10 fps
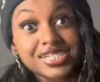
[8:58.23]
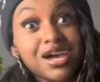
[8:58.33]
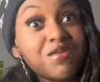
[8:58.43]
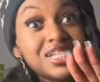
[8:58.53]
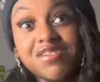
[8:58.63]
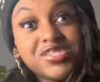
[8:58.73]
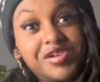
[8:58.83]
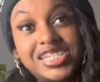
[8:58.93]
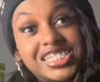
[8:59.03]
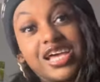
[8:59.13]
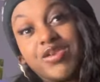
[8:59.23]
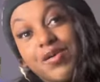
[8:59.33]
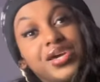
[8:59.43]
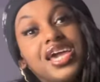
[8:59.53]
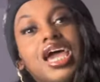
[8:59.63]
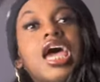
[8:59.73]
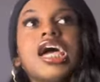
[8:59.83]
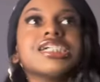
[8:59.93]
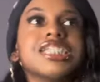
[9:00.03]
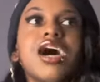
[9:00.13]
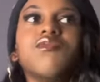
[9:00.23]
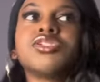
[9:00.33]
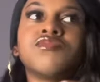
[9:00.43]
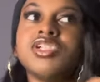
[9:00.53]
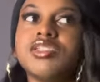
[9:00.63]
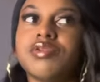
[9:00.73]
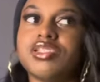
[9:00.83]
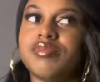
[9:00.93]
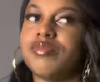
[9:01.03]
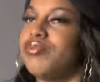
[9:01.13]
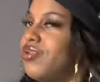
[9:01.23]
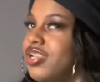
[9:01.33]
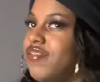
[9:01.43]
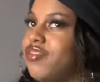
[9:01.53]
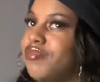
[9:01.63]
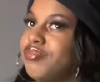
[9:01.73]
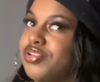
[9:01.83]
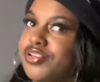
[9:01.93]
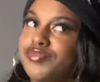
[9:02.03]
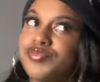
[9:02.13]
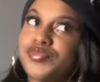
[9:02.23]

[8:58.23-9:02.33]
Cause I wasn't even supposed to say my man. Cause that wasn't really supposed to be the point of it, but.